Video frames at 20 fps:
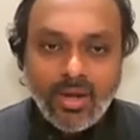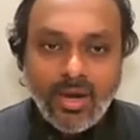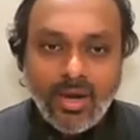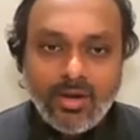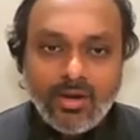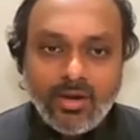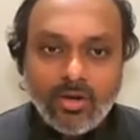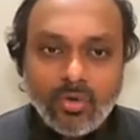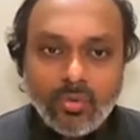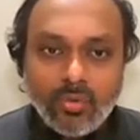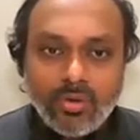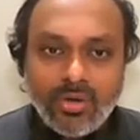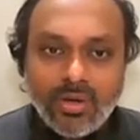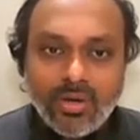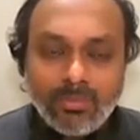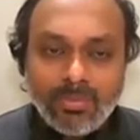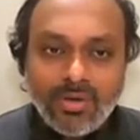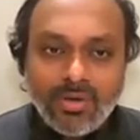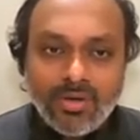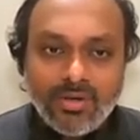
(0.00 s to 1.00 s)
and you
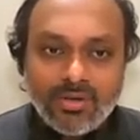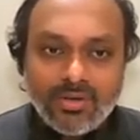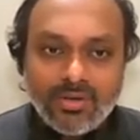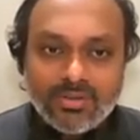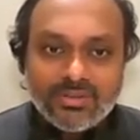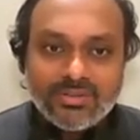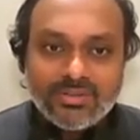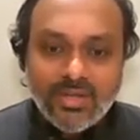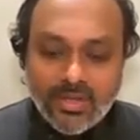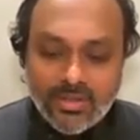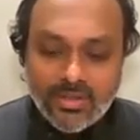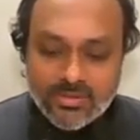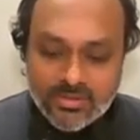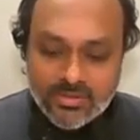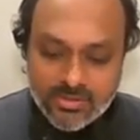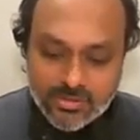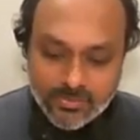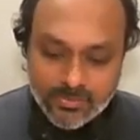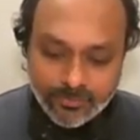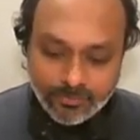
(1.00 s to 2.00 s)
double it
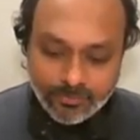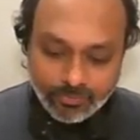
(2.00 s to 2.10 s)
thrice.